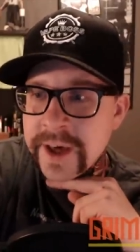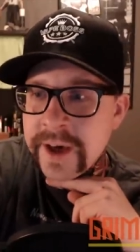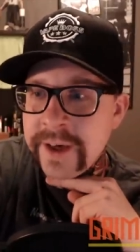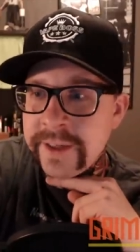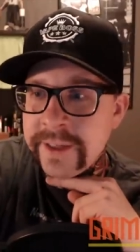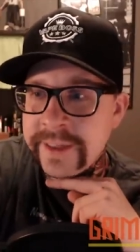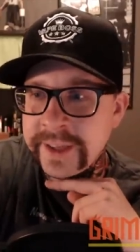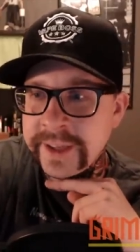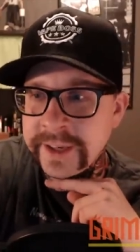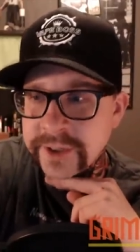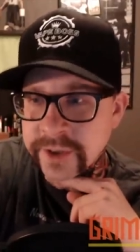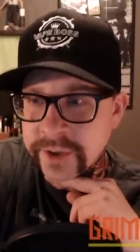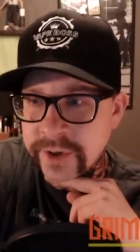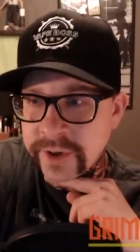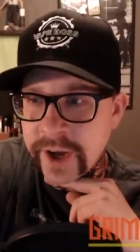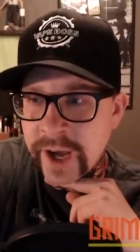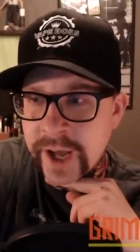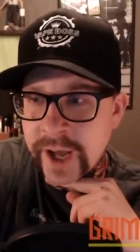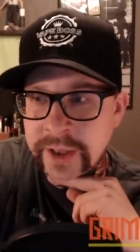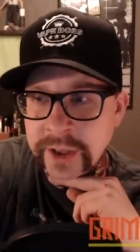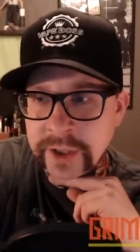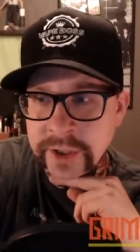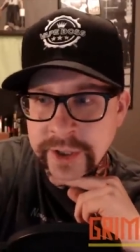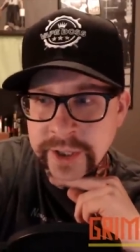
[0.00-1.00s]
Things are
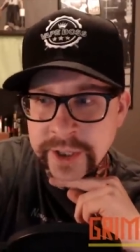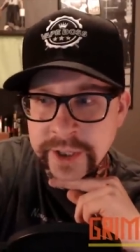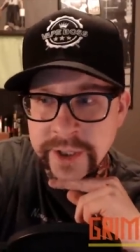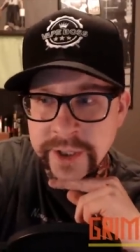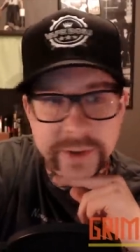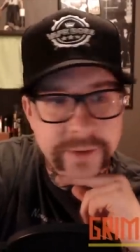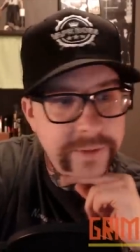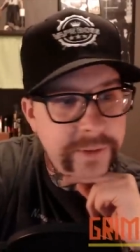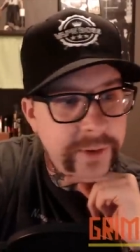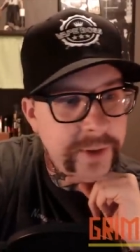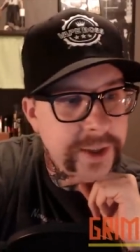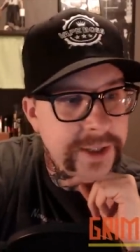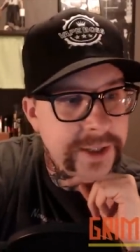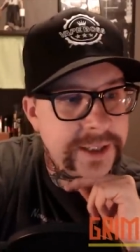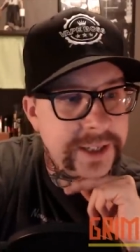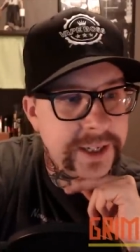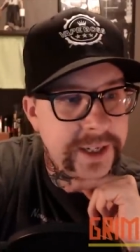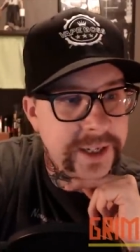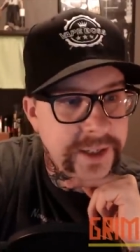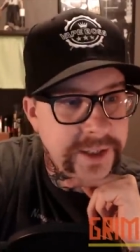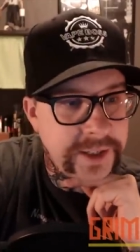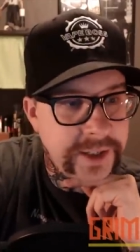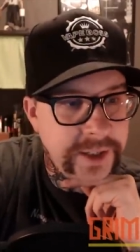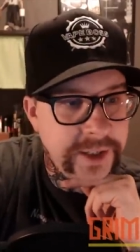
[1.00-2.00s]
not looking good for us to
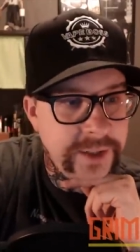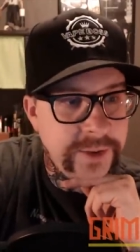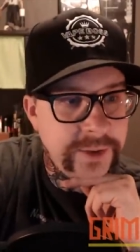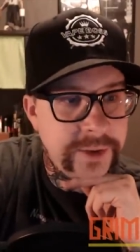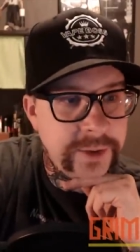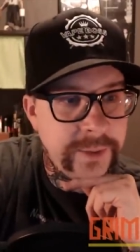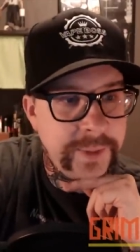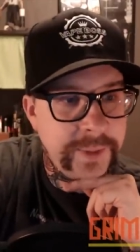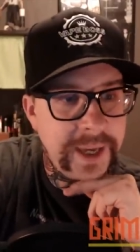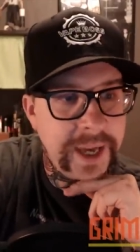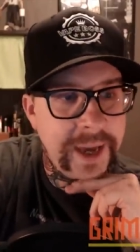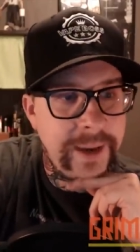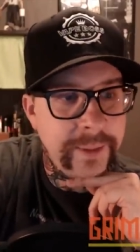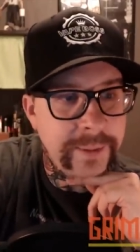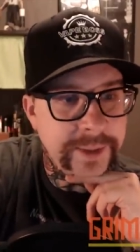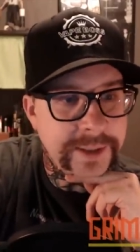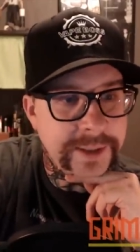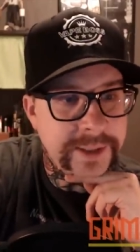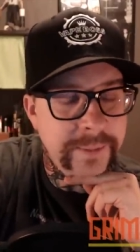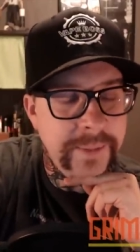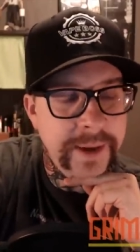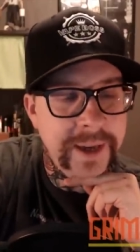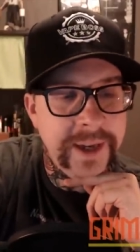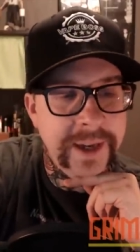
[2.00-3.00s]
continue to be able
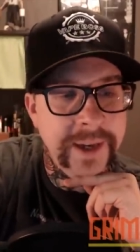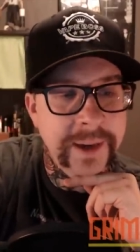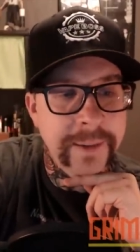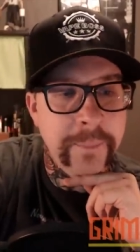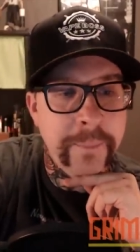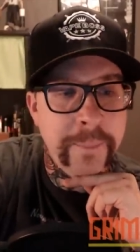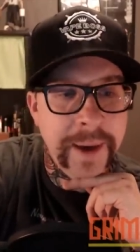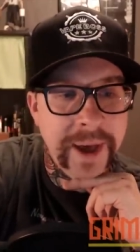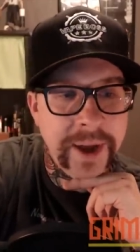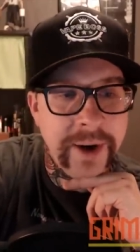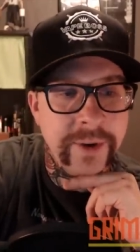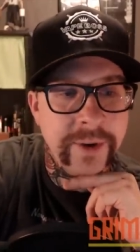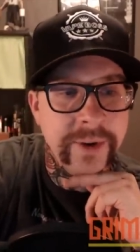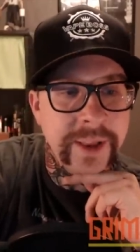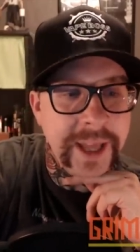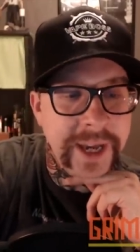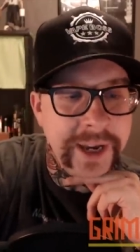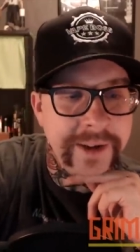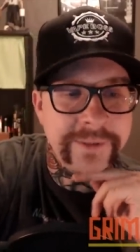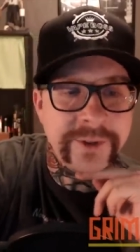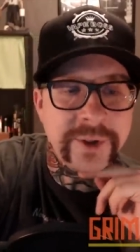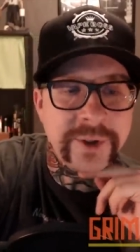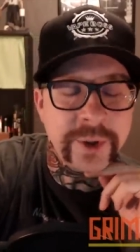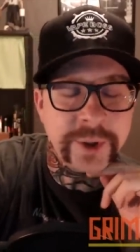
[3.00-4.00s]
to making better
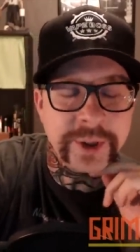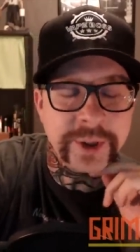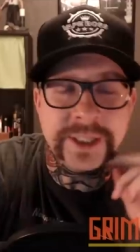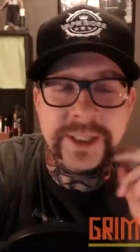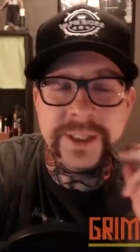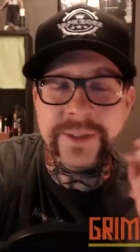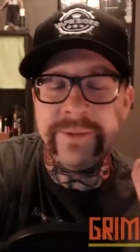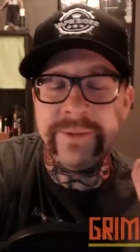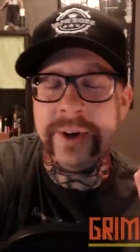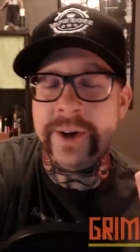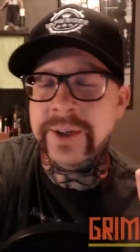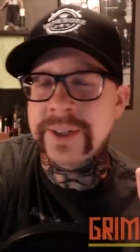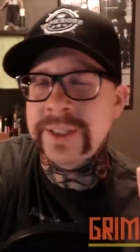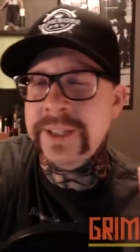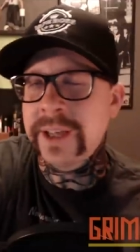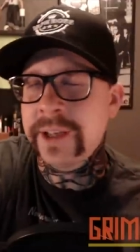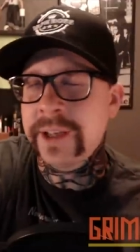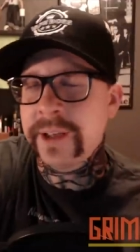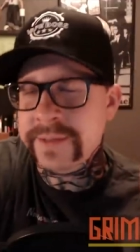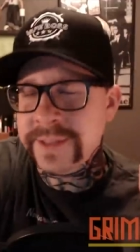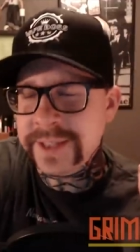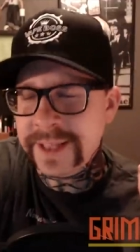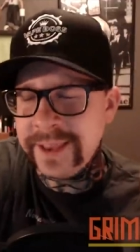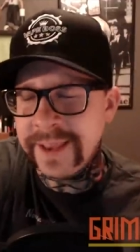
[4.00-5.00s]
life choices for
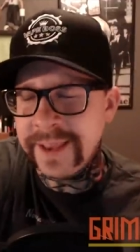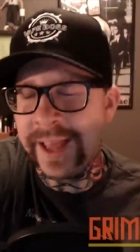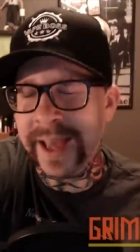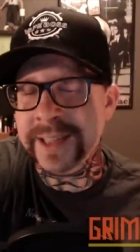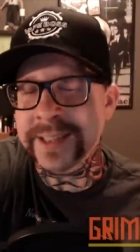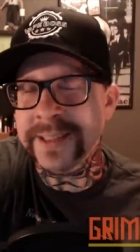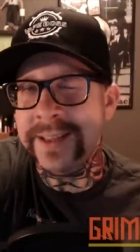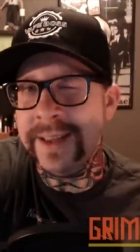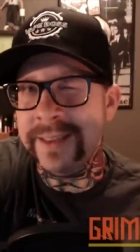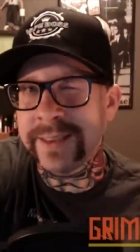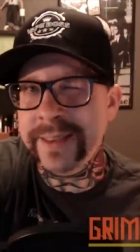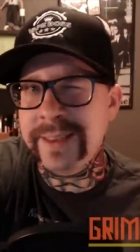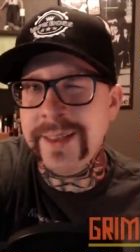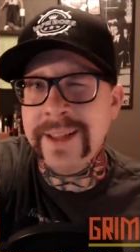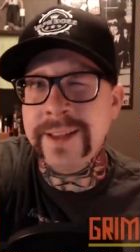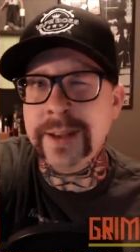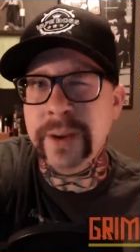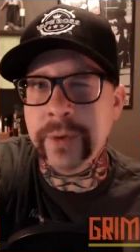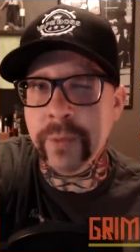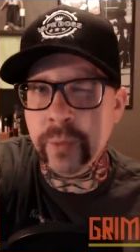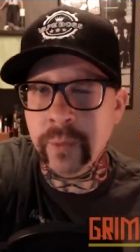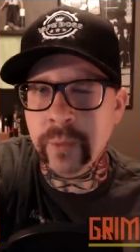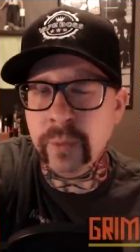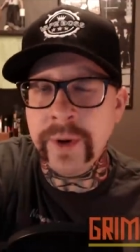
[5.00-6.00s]
ourselves. And that's the thing
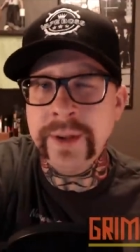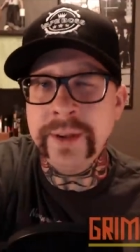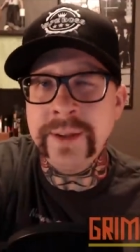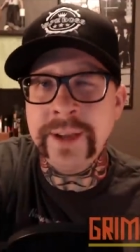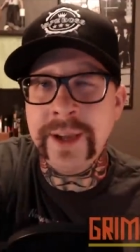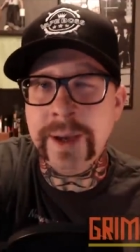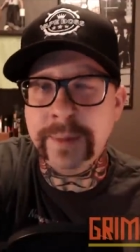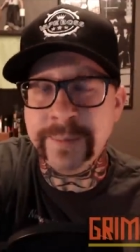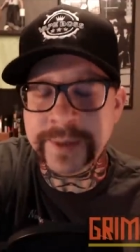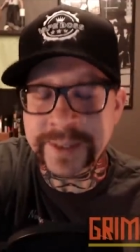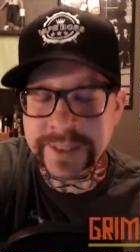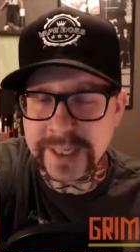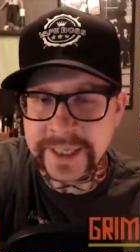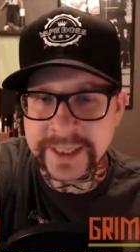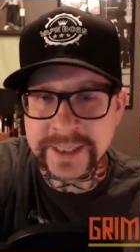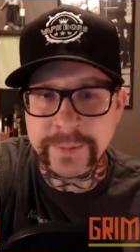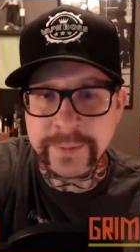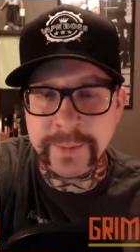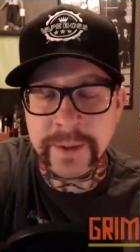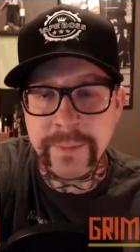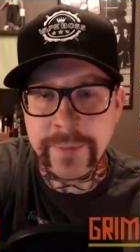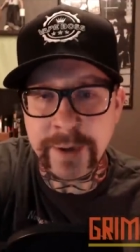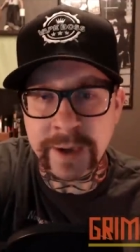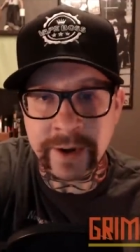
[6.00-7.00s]
that really upsets
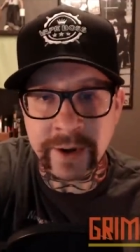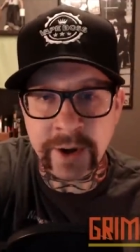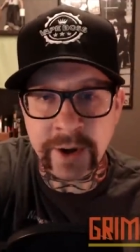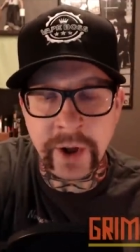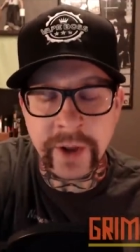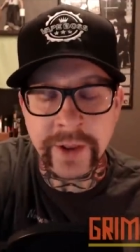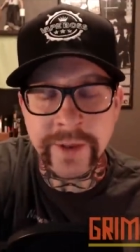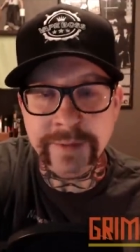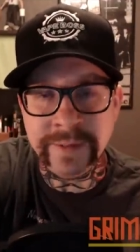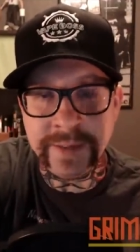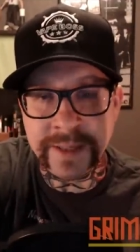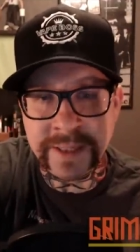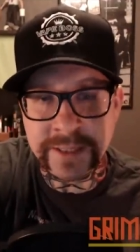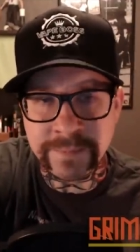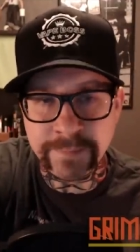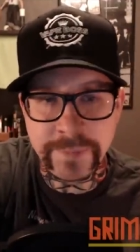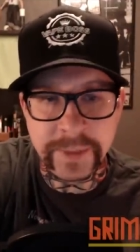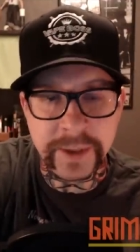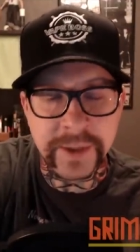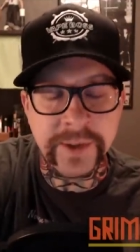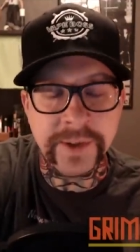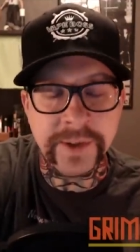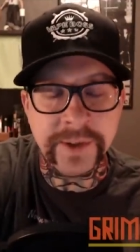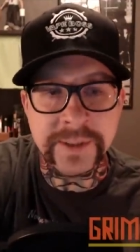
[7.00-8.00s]
me about all of these
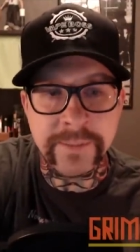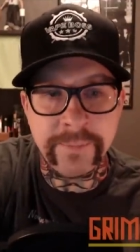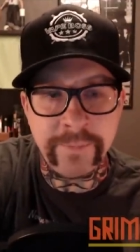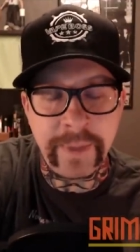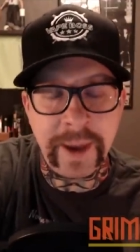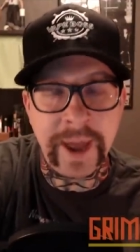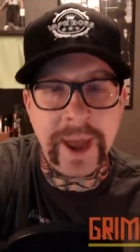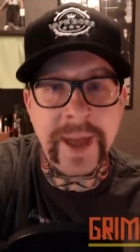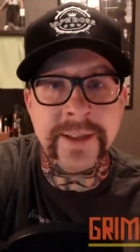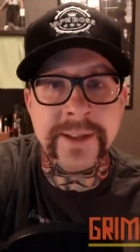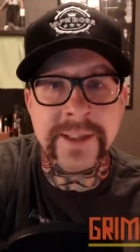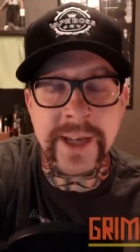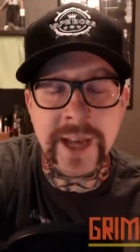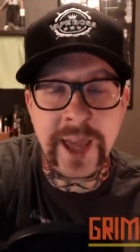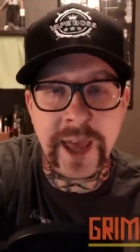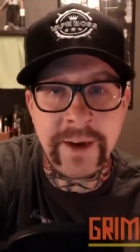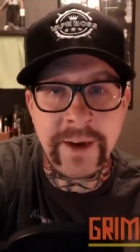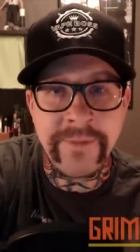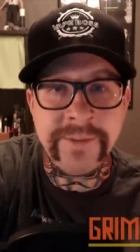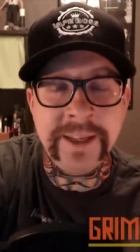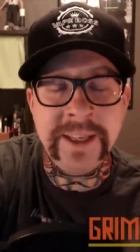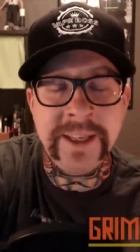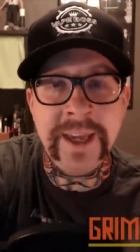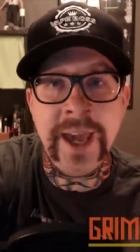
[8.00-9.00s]
bills and bans and
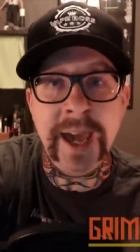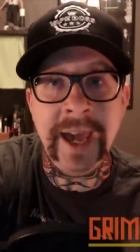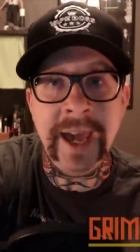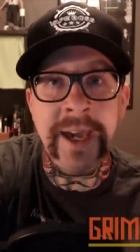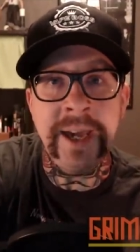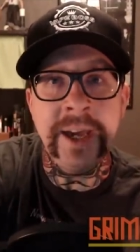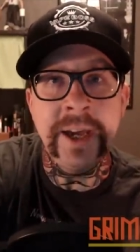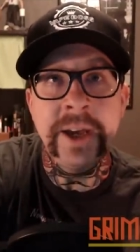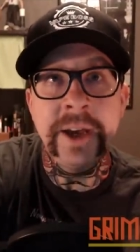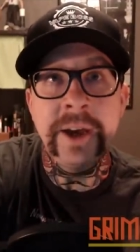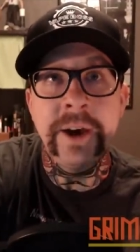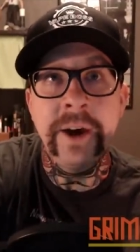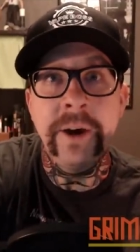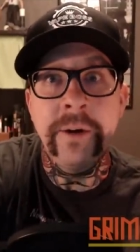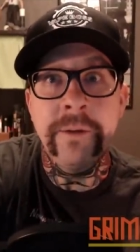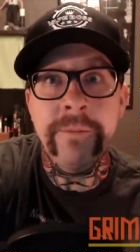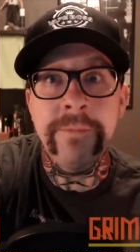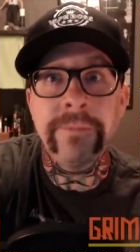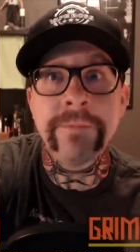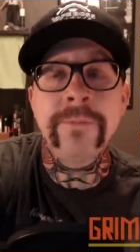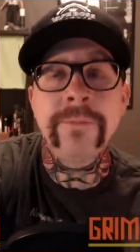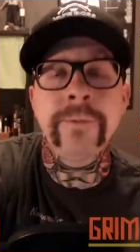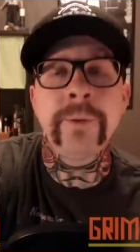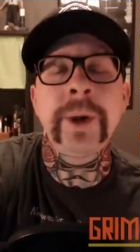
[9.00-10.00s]
FDA
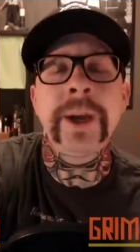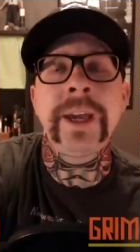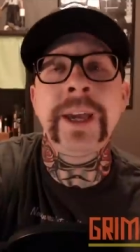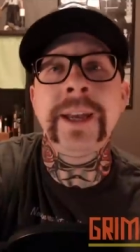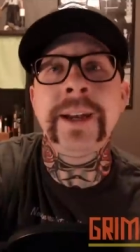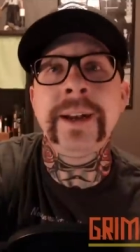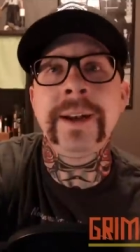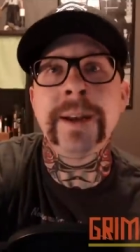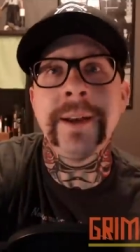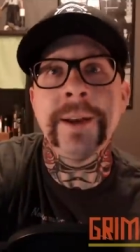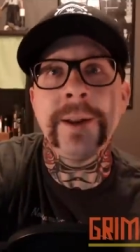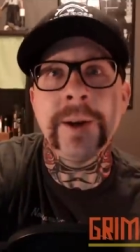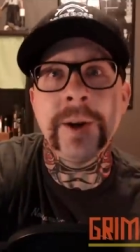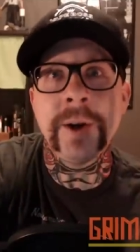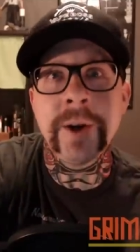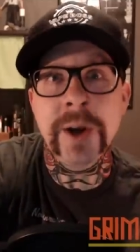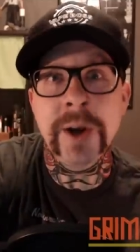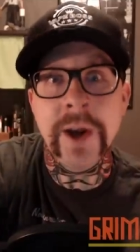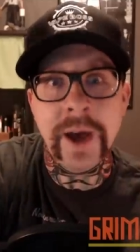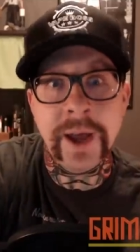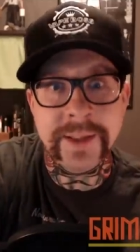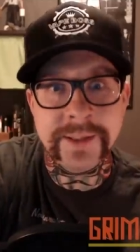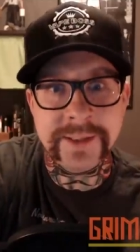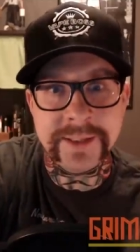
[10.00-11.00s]
freaking
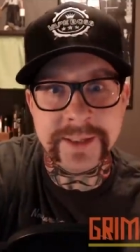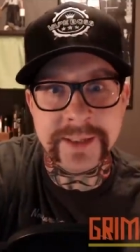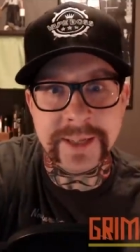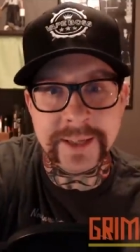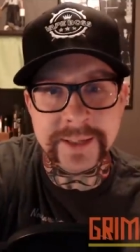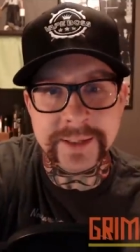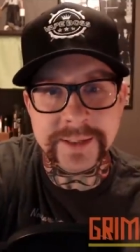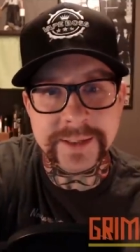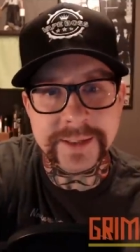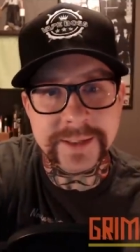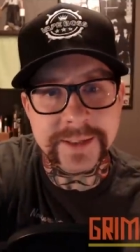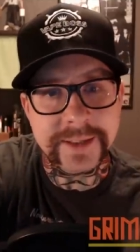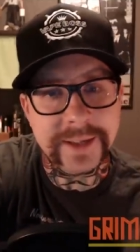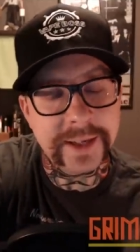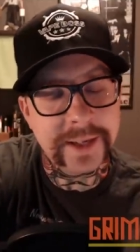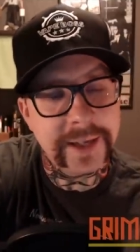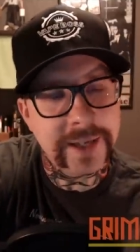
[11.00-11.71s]
nonsense.